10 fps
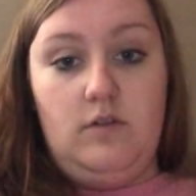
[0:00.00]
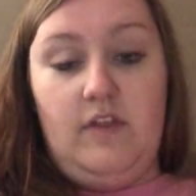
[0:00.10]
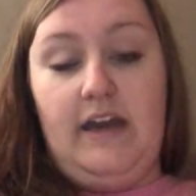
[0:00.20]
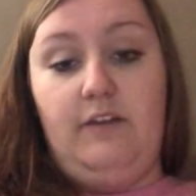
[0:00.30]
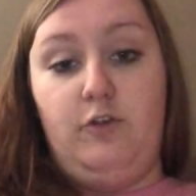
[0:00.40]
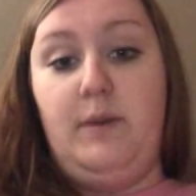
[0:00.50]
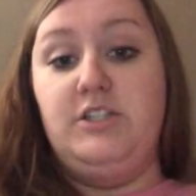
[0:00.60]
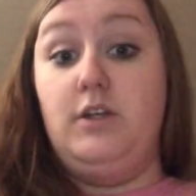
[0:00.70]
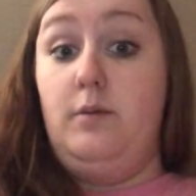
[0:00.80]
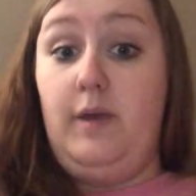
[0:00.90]
that
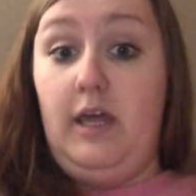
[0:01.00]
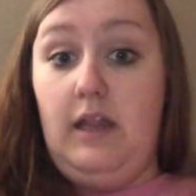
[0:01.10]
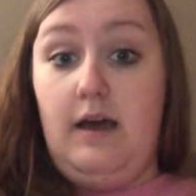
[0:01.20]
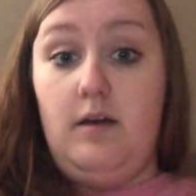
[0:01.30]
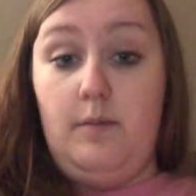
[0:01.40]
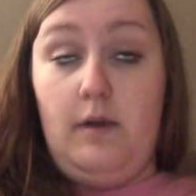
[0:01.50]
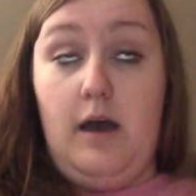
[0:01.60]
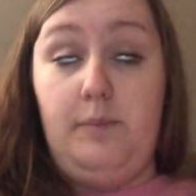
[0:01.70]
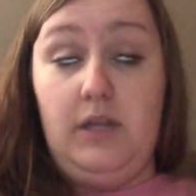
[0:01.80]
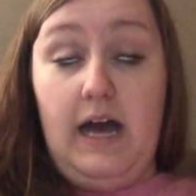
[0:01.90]
information can be
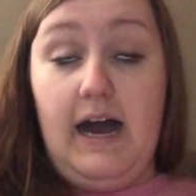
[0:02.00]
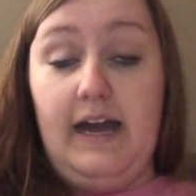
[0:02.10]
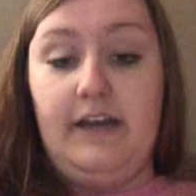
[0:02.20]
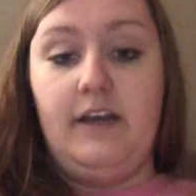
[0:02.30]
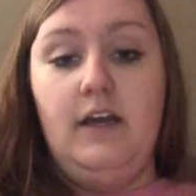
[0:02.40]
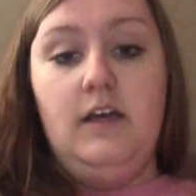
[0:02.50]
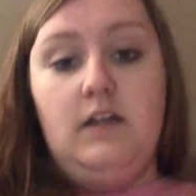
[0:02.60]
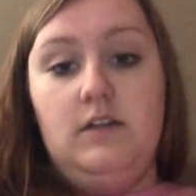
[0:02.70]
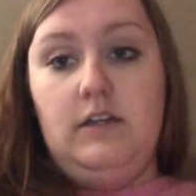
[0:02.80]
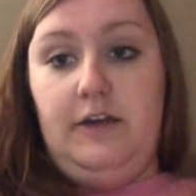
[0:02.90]
applied
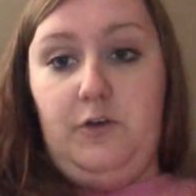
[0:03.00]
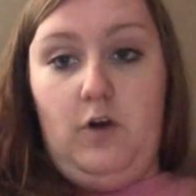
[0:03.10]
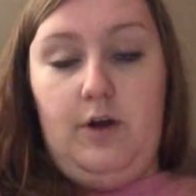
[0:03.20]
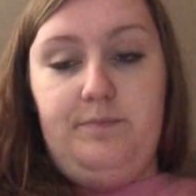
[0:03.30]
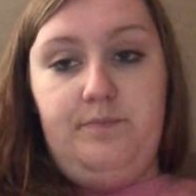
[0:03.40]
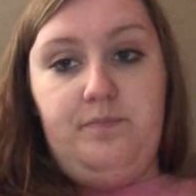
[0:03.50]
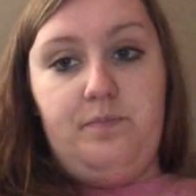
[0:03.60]
later on.